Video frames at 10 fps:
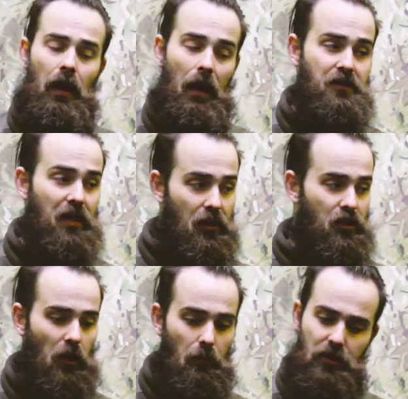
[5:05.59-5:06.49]
I've seen in
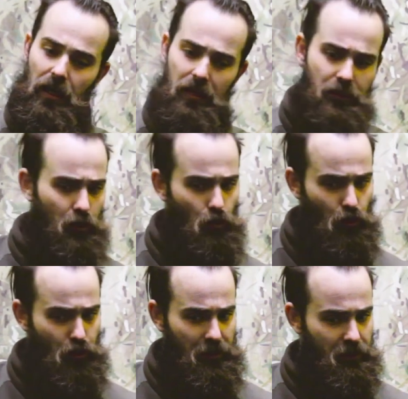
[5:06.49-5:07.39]
some sites they
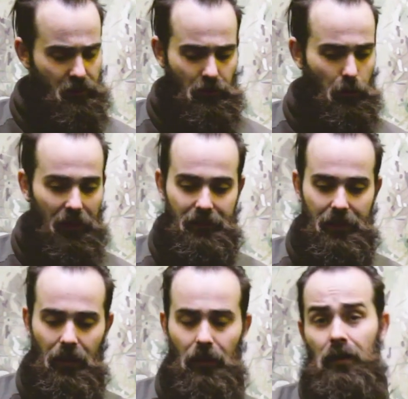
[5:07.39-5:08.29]
go quite
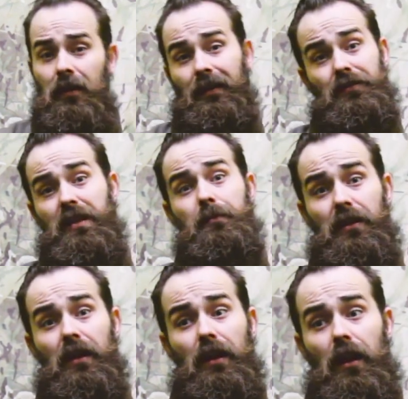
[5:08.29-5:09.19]
dear. I've seen
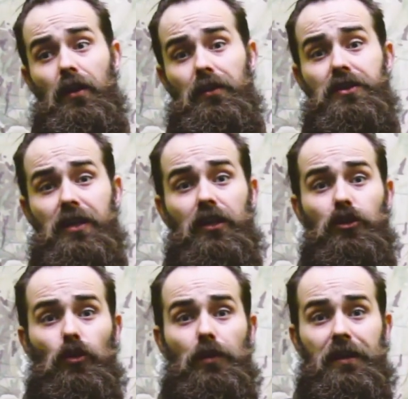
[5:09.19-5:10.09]
them in other
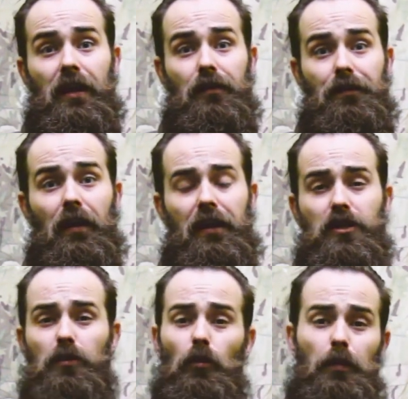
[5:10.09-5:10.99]
sites, you can get them for a
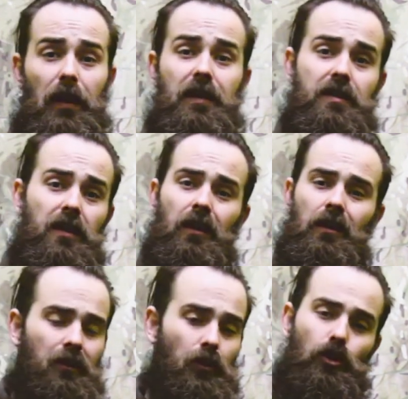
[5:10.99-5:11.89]
reasonable price.
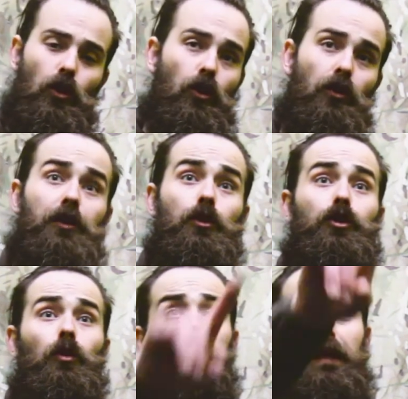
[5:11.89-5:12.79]
Look on all the
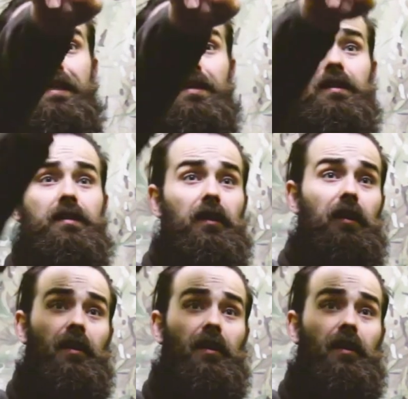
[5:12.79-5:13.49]
usual places.